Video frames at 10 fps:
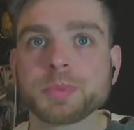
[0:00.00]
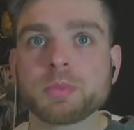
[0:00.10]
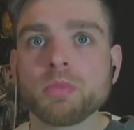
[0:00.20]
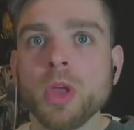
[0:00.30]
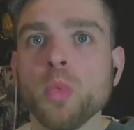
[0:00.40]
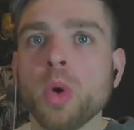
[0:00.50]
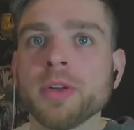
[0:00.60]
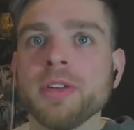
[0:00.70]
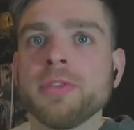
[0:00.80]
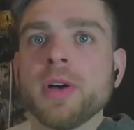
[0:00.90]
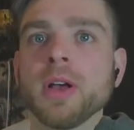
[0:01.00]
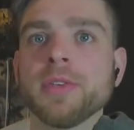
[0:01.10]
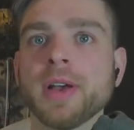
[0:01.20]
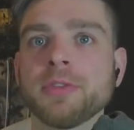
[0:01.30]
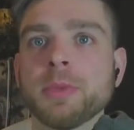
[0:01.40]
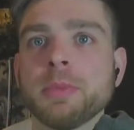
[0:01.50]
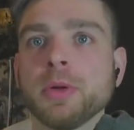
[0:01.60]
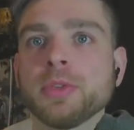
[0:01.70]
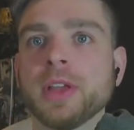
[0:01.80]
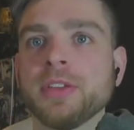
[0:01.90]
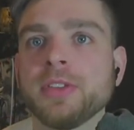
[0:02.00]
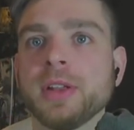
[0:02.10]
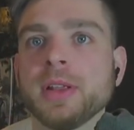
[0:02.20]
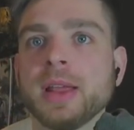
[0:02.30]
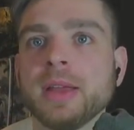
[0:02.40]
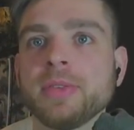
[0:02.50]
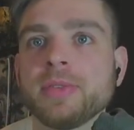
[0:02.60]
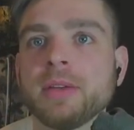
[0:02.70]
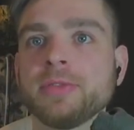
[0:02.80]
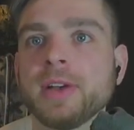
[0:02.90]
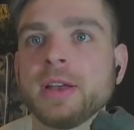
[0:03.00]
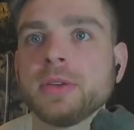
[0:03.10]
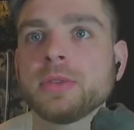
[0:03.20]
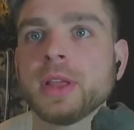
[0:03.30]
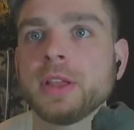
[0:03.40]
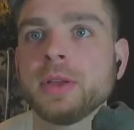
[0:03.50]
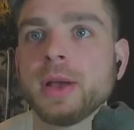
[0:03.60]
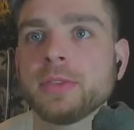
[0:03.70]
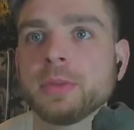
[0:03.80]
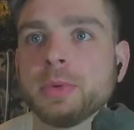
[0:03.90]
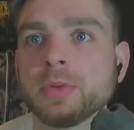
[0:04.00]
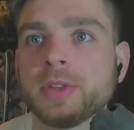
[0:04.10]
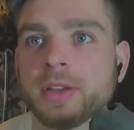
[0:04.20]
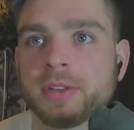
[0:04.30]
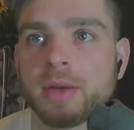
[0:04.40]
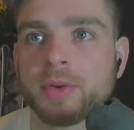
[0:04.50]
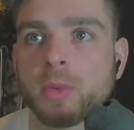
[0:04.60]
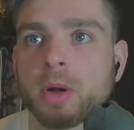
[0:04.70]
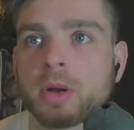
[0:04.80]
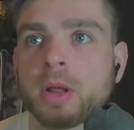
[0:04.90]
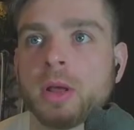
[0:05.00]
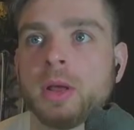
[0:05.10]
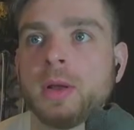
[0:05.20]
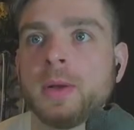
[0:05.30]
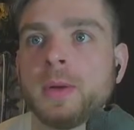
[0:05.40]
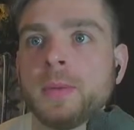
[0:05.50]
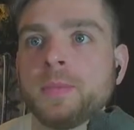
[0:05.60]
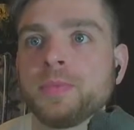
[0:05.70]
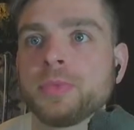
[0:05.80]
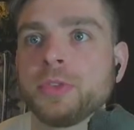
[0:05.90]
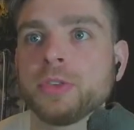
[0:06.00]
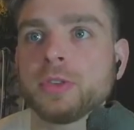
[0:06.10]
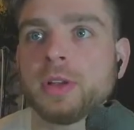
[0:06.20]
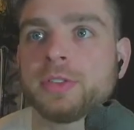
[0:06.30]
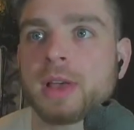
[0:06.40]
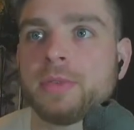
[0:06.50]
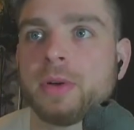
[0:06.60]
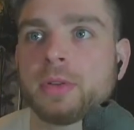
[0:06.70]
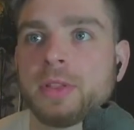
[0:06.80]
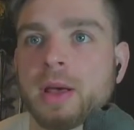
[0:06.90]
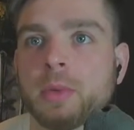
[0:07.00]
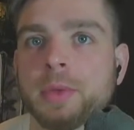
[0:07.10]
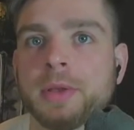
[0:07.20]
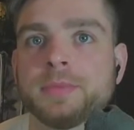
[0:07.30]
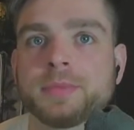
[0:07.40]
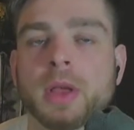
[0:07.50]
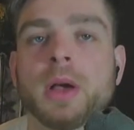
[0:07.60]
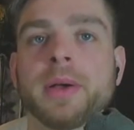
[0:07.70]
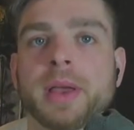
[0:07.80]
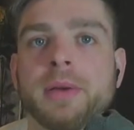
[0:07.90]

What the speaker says: 1 in 5 have to be pull tested. If that failed, then you have to pull test every one, just like scaffolding that will be. Oh, okay.